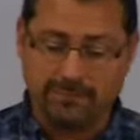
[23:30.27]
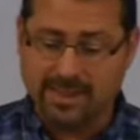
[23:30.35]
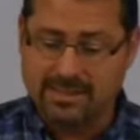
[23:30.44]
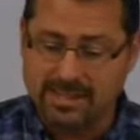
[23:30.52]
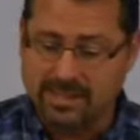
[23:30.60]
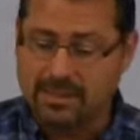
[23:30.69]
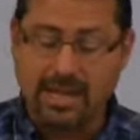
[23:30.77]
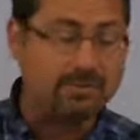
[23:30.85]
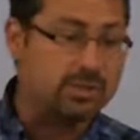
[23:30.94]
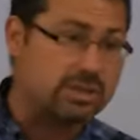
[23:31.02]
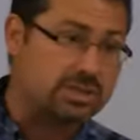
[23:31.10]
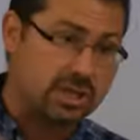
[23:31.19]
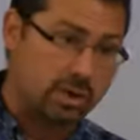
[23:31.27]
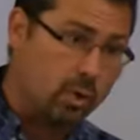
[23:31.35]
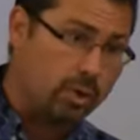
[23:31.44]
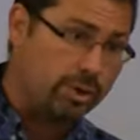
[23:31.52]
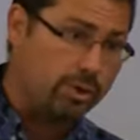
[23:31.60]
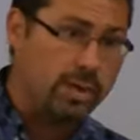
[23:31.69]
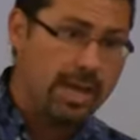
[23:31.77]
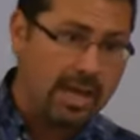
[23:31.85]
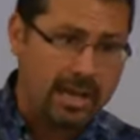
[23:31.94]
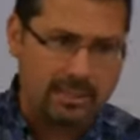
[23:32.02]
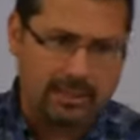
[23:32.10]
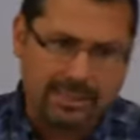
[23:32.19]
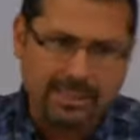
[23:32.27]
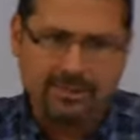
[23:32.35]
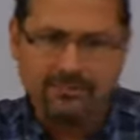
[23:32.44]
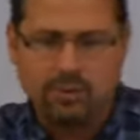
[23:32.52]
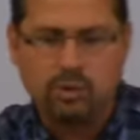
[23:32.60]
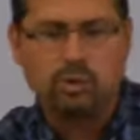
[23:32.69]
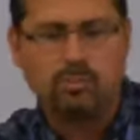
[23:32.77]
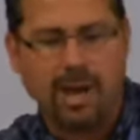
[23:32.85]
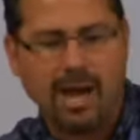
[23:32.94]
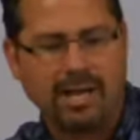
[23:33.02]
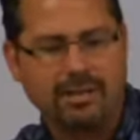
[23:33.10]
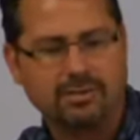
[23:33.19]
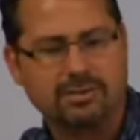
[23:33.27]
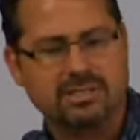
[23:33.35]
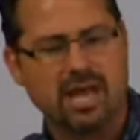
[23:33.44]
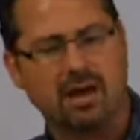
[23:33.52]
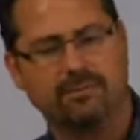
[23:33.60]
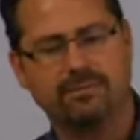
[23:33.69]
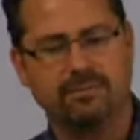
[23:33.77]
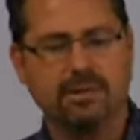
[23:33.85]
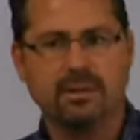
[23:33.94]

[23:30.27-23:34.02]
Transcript: If they didn't, they would just ignore you and leave you by yourself.